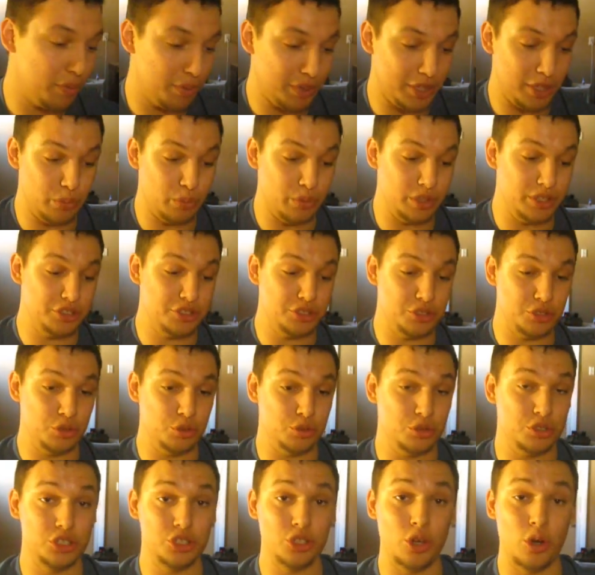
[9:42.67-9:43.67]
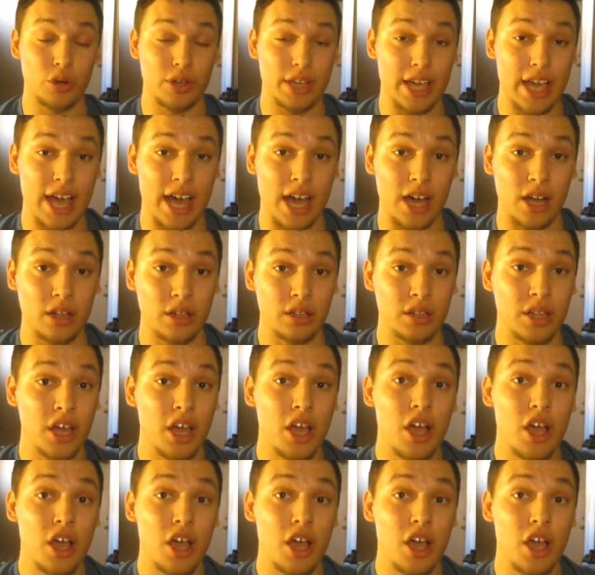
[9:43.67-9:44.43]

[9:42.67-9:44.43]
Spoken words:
when he went to SoCal